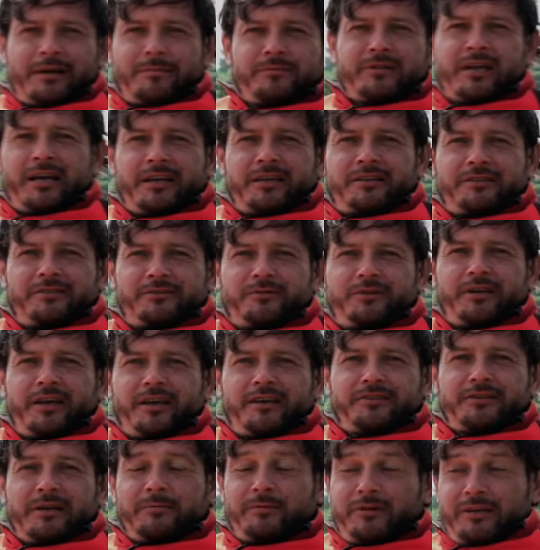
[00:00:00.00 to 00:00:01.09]
I'm knackered
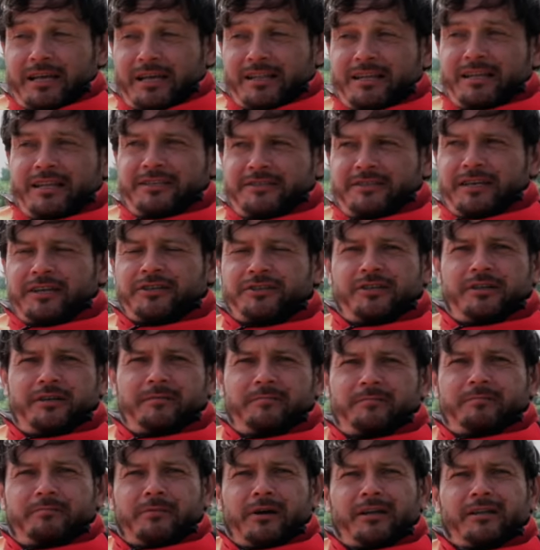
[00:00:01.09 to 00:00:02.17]
today, so I'm glad that it's actually
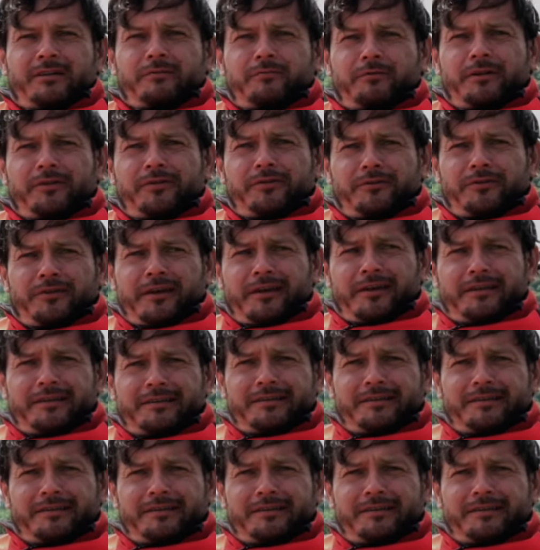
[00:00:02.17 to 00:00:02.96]
my win today.